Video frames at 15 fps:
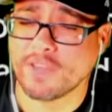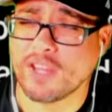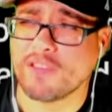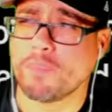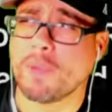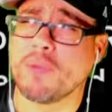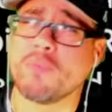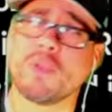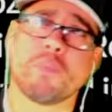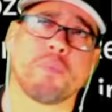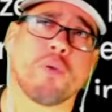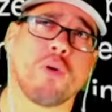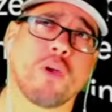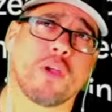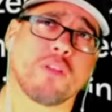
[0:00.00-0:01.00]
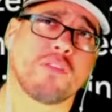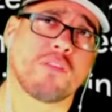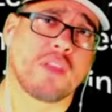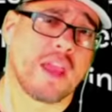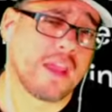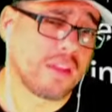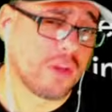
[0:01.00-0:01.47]
There's been
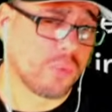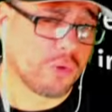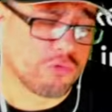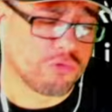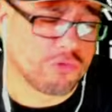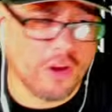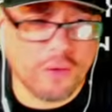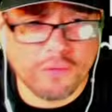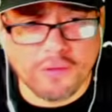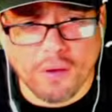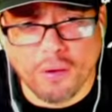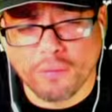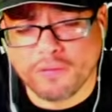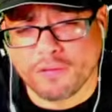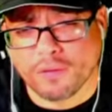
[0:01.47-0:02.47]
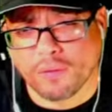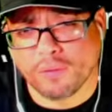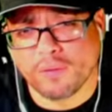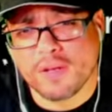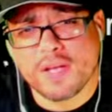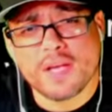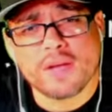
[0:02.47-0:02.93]
reports that there were drones
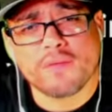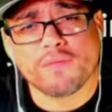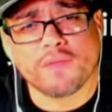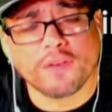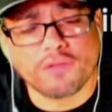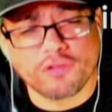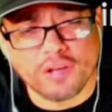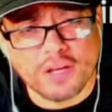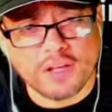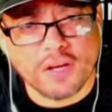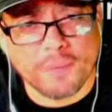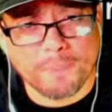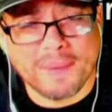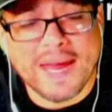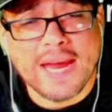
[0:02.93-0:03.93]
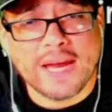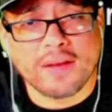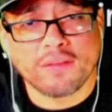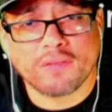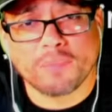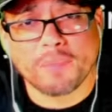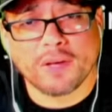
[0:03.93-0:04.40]
also Virginia
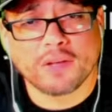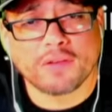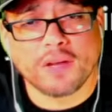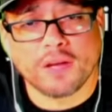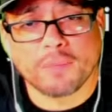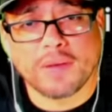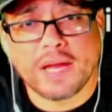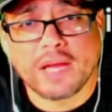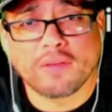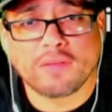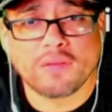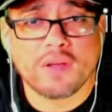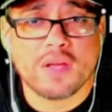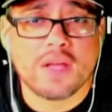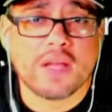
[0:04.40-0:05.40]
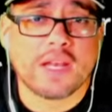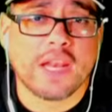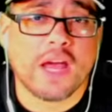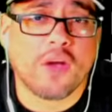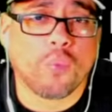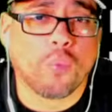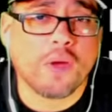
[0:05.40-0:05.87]
base, military base.
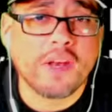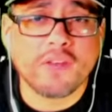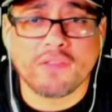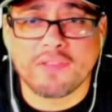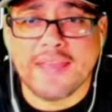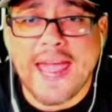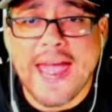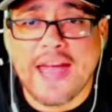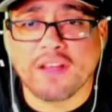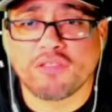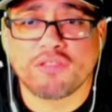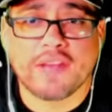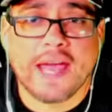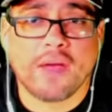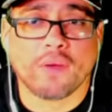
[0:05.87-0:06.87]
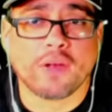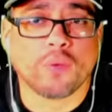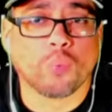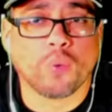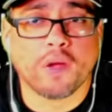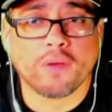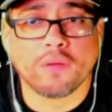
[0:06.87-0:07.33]
Now, what is that?
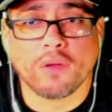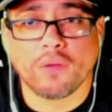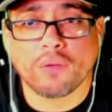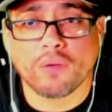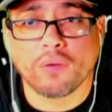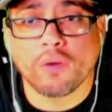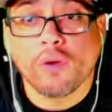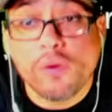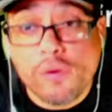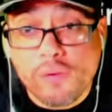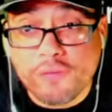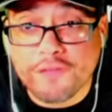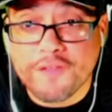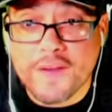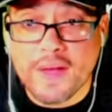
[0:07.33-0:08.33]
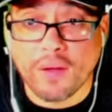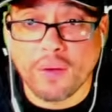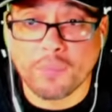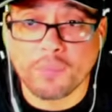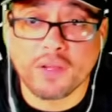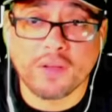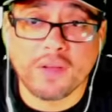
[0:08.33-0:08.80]
Shouted one local who
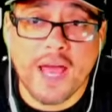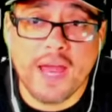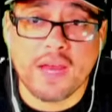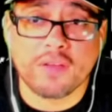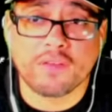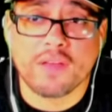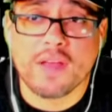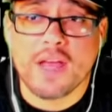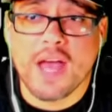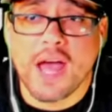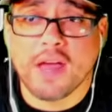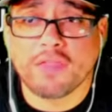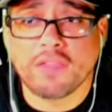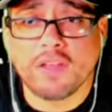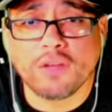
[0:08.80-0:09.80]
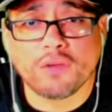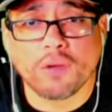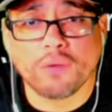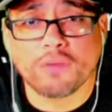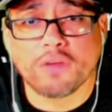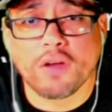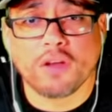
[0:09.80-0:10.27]
filmed the light. I think
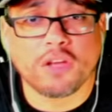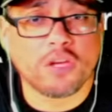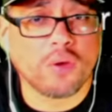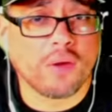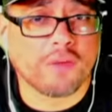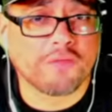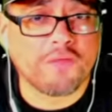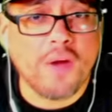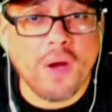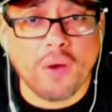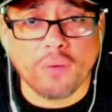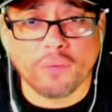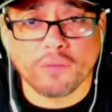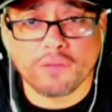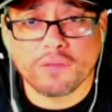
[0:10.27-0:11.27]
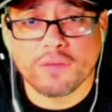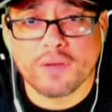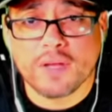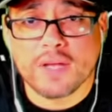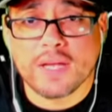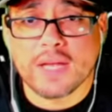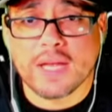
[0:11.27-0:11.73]
those are U F Os.
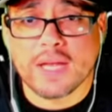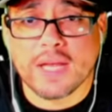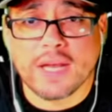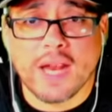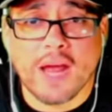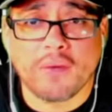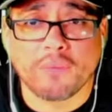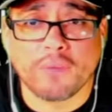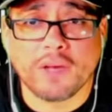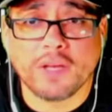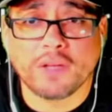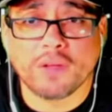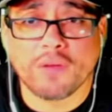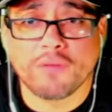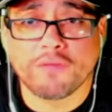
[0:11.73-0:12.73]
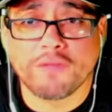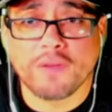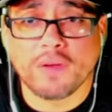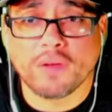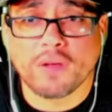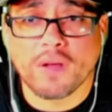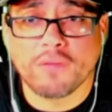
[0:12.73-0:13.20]
And I really don't
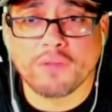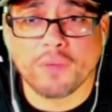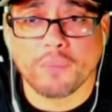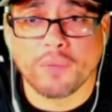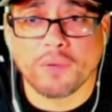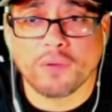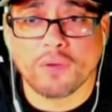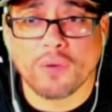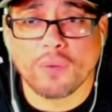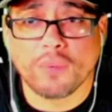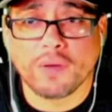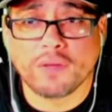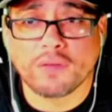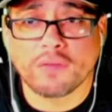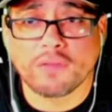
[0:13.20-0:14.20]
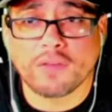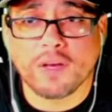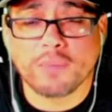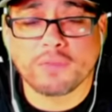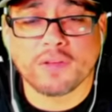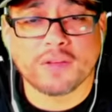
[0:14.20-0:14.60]
feel comfortable going to sleep